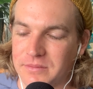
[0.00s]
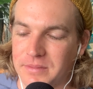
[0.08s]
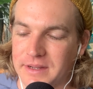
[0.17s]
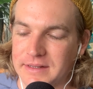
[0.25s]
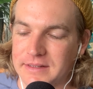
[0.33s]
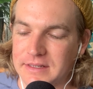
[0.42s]

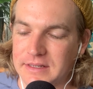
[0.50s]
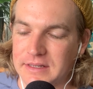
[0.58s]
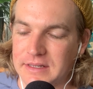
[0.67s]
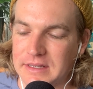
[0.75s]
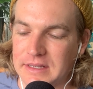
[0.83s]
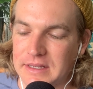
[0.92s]
But
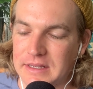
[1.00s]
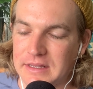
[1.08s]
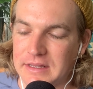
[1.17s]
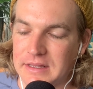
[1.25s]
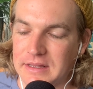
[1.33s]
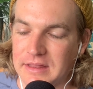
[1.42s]

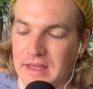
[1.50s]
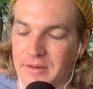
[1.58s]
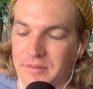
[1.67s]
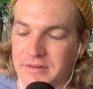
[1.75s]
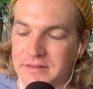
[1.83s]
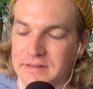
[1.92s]
that
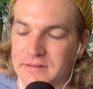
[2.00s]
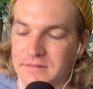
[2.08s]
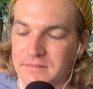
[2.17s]
was